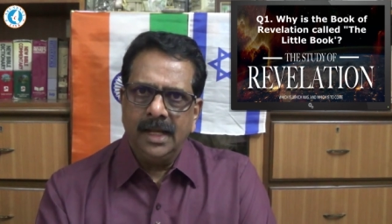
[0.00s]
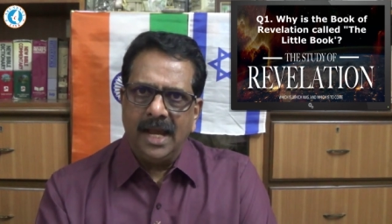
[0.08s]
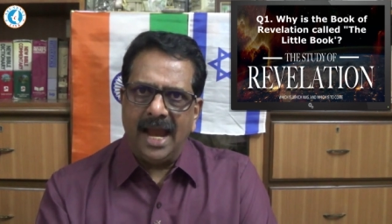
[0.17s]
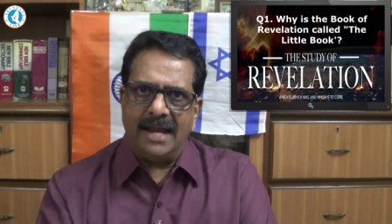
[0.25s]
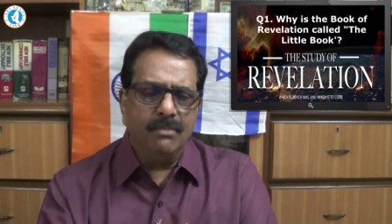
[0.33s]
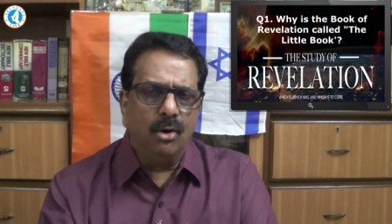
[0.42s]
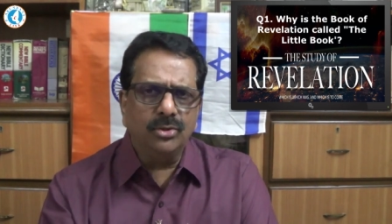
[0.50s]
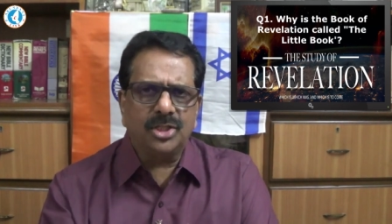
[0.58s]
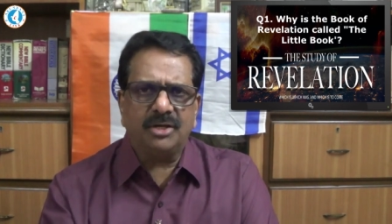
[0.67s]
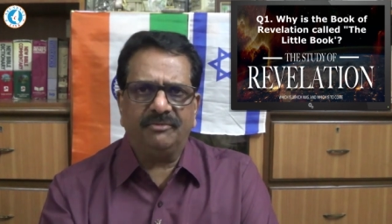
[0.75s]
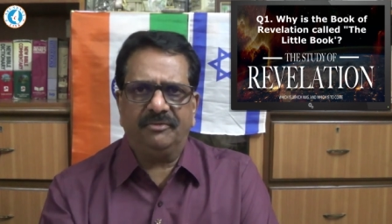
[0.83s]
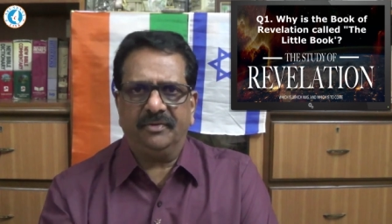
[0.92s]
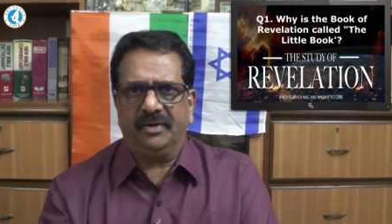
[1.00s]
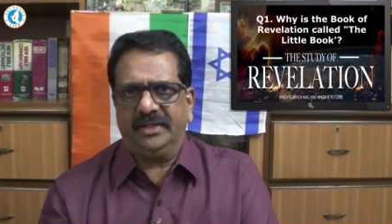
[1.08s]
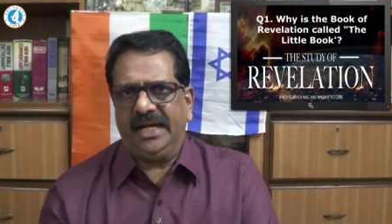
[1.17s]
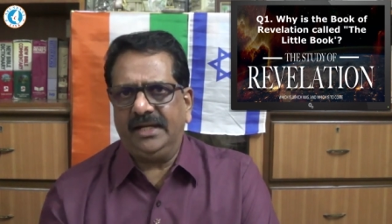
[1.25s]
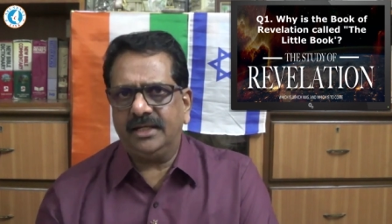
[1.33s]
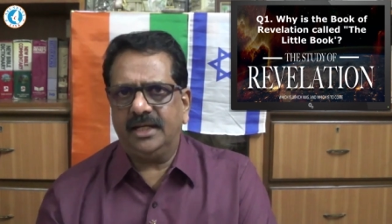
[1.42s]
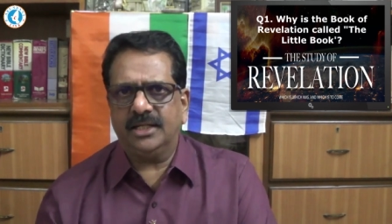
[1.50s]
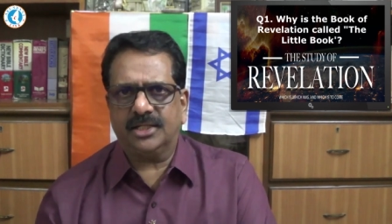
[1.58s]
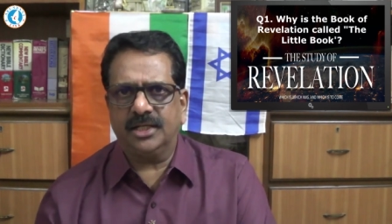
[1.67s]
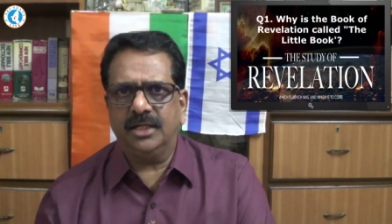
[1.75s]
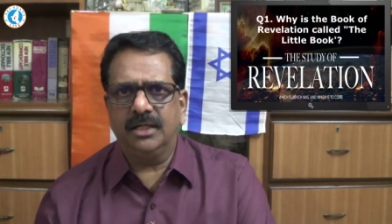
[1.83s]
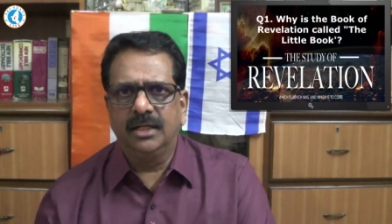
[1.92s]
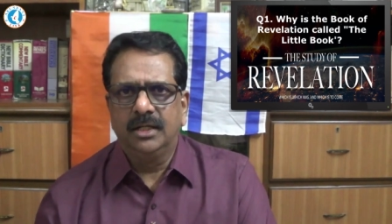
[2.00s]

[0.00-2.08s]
And most of it is in